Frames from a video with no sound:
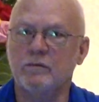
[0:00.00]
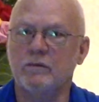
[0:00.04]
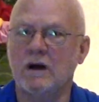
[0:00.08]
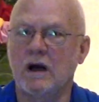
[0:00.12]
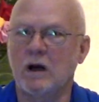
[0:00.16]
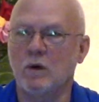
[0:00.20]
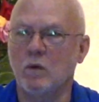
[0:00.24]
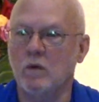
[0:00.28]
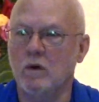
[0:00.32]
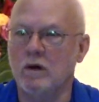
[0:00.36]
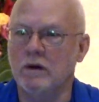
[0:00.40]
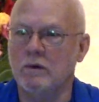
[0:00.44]

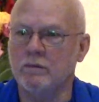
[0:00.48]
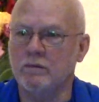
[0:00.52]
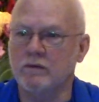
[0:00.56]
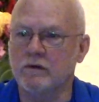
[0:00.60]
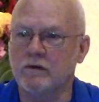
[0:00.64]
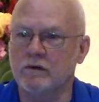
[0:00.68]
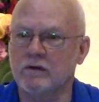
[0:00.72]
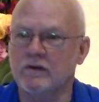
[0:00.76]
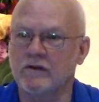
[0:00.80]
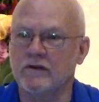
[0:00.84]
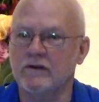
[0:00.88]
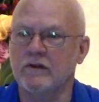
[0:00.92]
by one
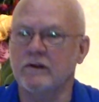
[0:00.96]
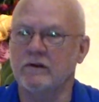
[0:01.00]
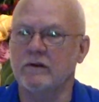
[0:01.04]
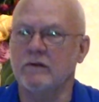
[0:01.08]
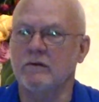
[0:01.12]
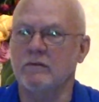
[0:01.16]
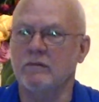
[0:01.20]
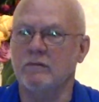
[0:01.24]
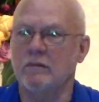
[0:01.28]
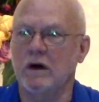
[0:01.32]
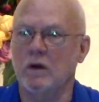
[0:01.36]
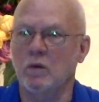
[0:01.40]
person
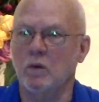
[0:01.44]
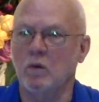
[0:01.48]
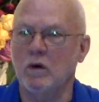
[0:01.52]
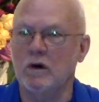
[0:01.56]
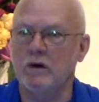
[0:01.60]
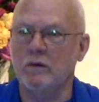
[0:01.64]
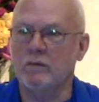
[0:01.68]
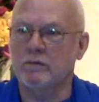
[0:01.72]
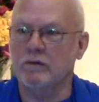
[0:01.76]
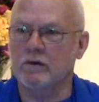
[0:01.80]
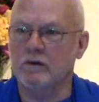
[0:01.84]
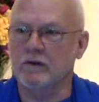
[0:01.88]
by
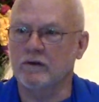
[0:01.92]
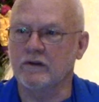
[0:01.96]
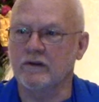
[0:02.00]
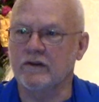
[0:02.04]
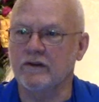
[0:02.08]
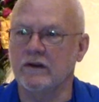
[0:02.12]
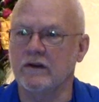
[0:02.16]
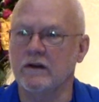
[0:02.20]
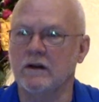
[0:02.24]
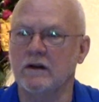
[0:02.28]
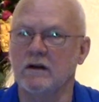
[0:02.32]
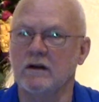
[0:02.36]
one
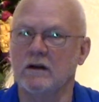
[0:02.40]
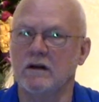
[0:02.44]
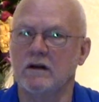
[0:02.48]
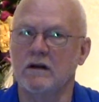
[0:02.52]
person.